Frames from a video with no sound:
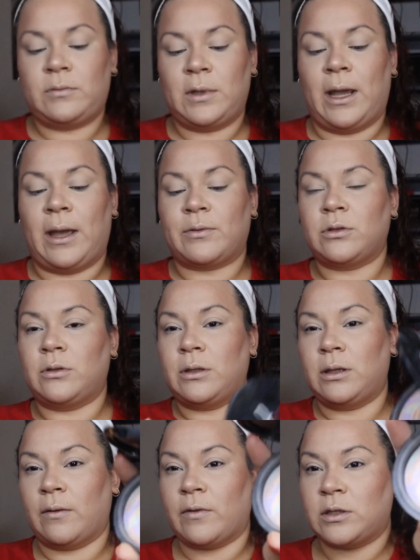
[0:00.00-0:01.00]
I
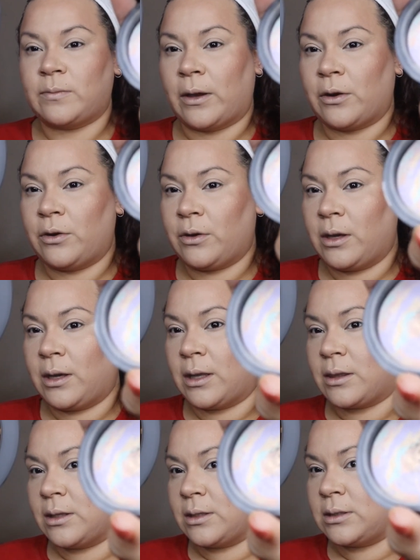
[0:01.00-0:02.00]
absolutely love this powder. You can
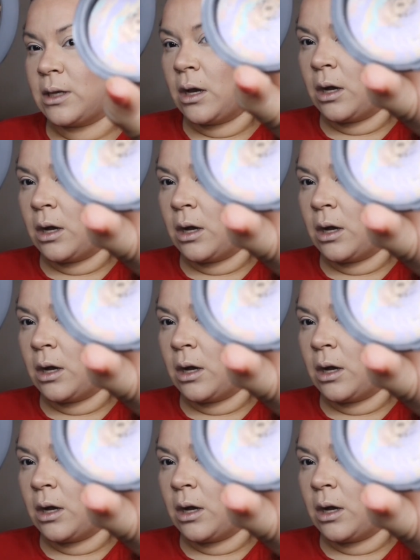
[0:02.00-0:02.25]
get this